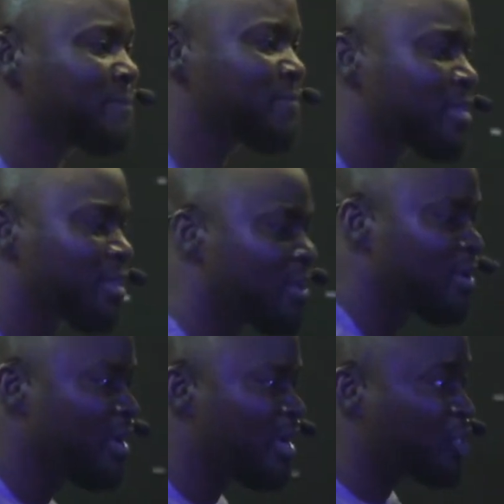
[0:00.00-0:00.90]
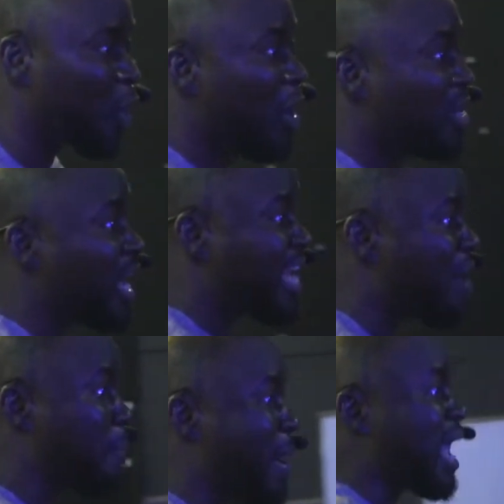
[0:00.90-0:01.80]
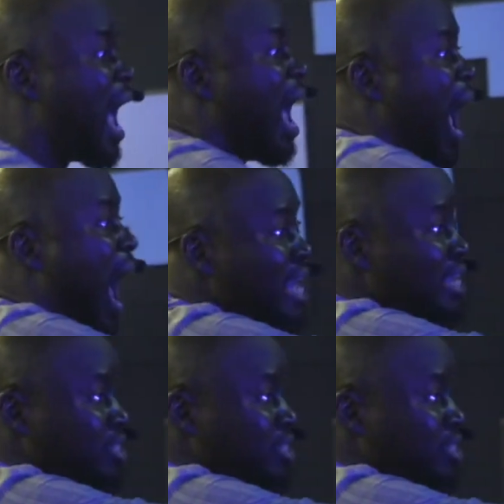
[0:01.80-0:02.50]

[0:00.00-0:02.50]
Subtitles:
So the devil better, I just